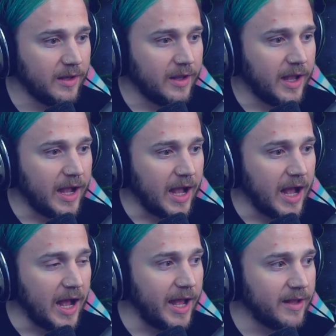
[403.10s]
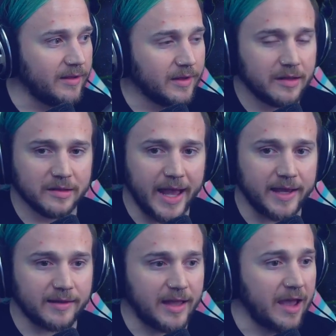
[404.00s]

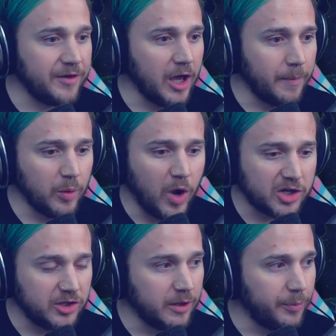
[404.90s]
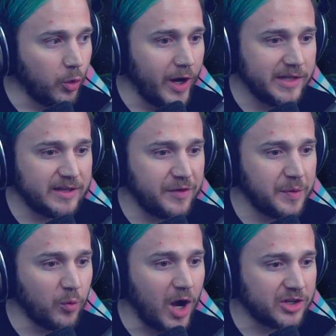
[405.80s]
Like, have you all been watching The Boys? Have you
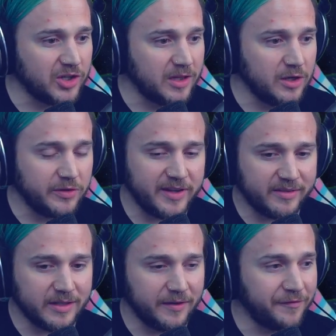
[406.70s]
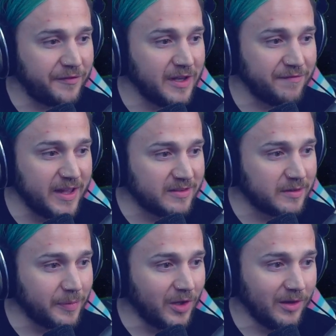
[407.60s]
been watching the new season of
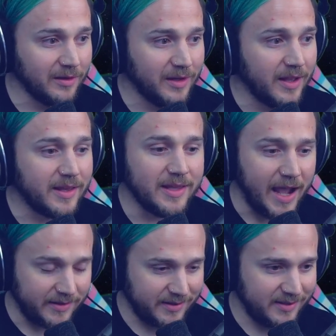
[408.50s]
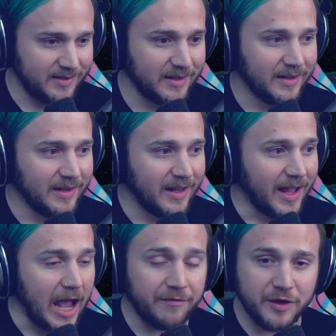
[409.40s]
Invincible? Yes.
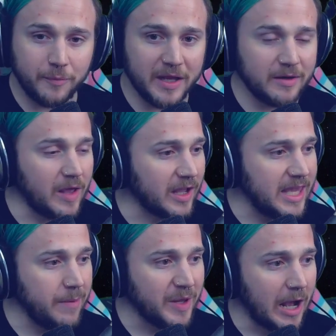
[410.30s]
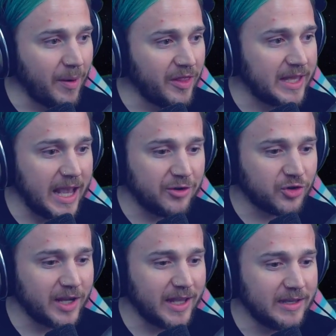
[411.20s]
Have you been keeping up on the
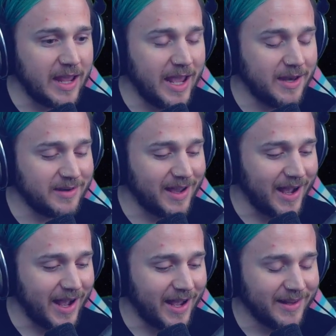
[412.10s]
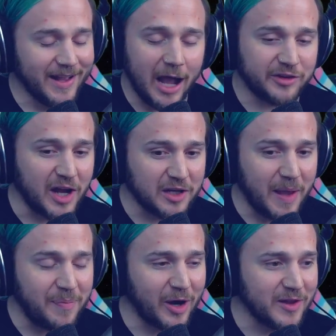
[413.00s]
Kendrick and I was talking to my
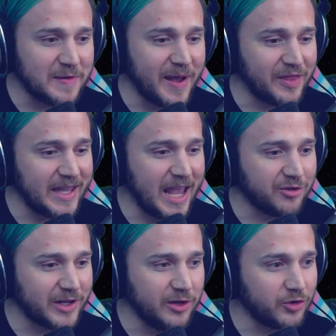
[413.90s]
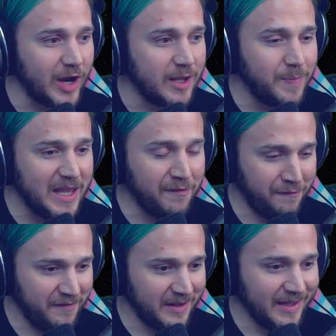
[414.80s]
parents about the Kendrick and Drake
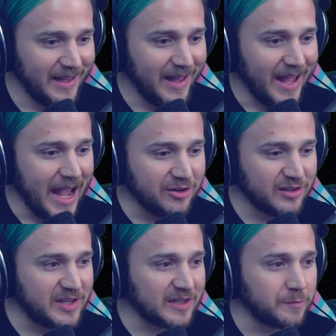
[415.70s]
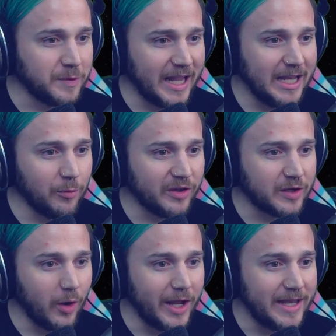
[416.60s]
beef and just explaining what's
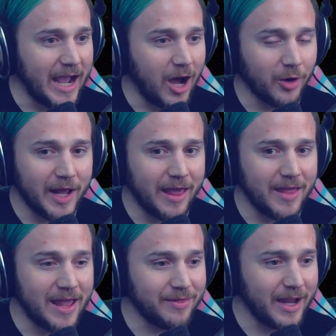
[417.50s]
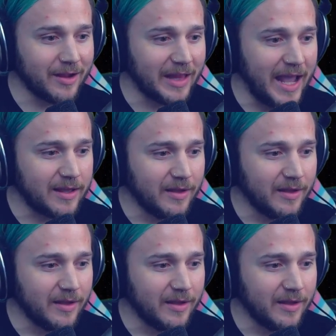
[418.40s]
going down, and they're like